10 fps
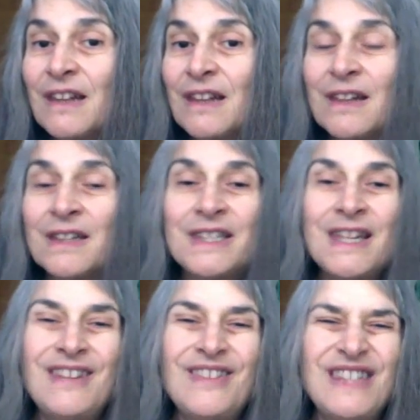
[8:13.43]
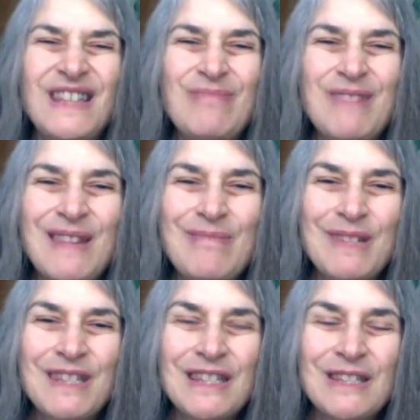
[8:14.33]
a set of symptoms.
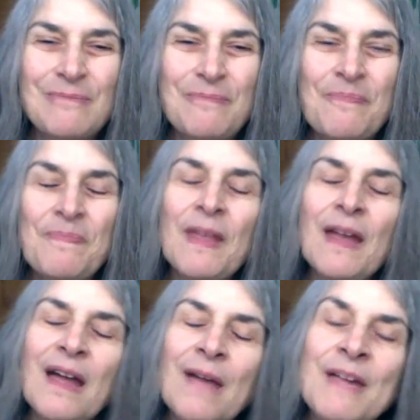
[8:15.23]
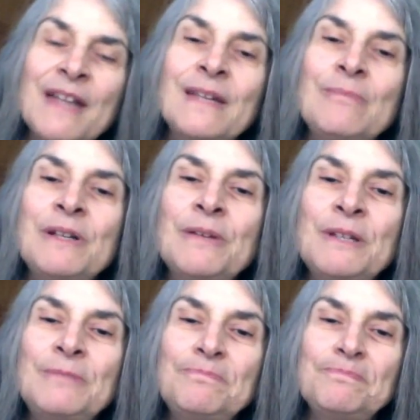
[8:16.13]
I'm Ali Bierman.